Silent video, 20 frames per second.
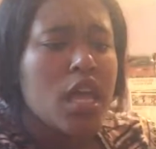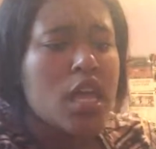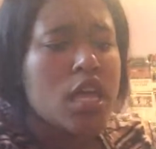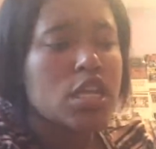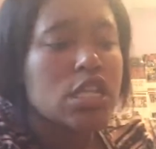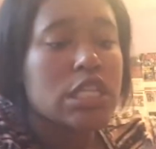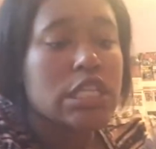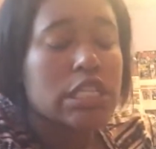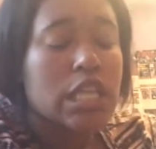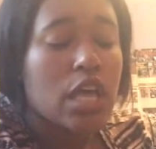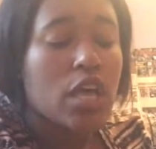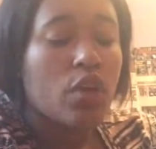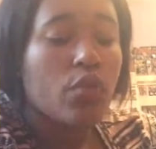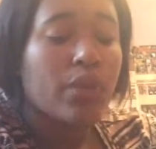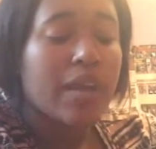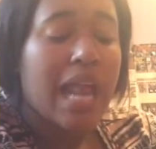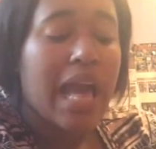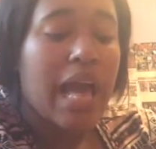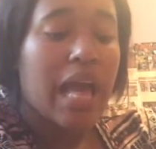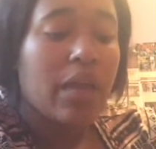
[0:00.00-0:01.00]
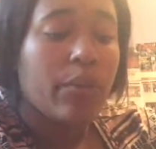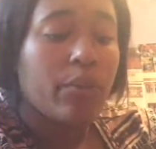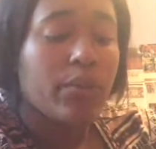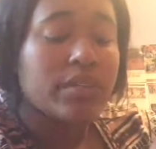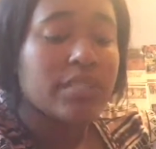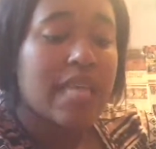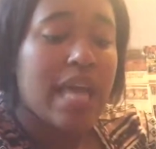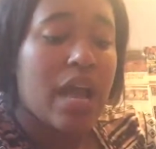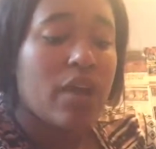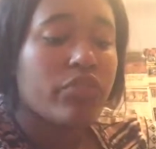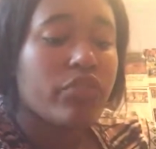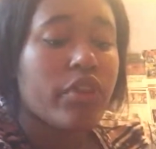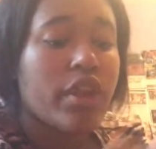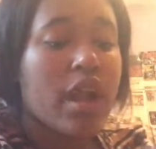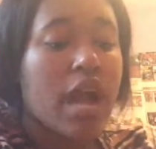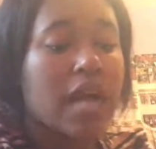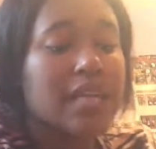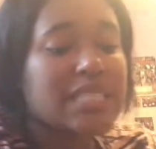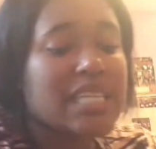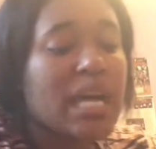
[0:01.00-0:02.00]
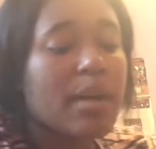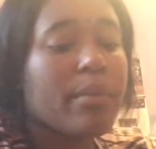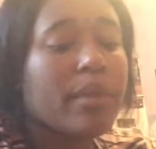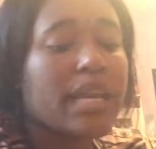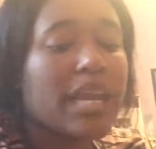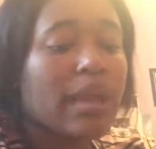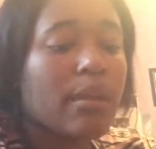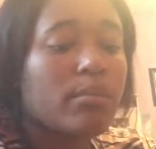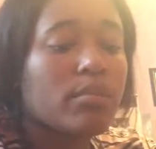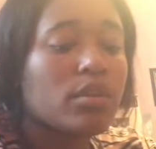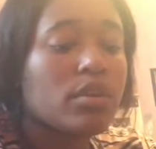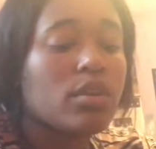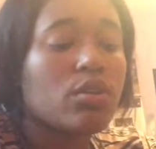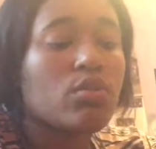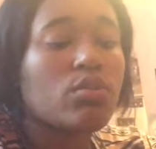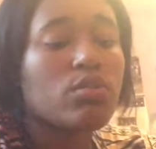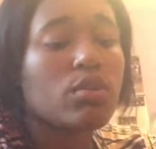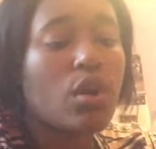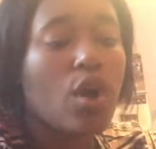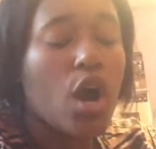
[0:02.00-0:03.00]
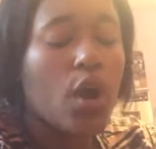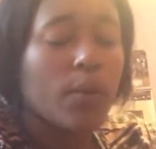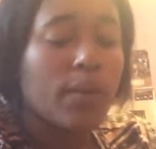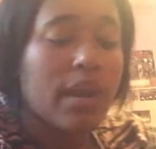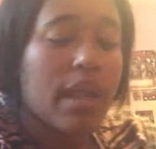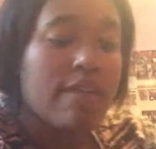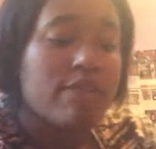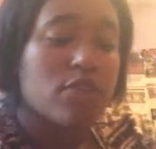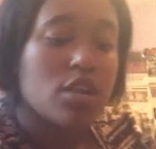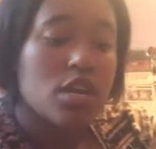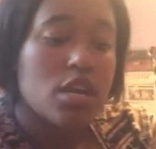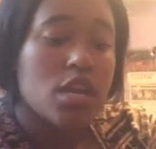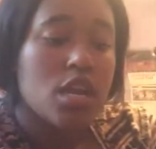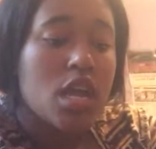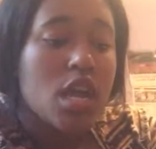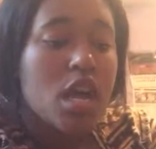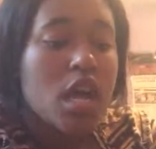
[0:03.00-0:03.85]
and so when i went down there i signed my name on a little log whatever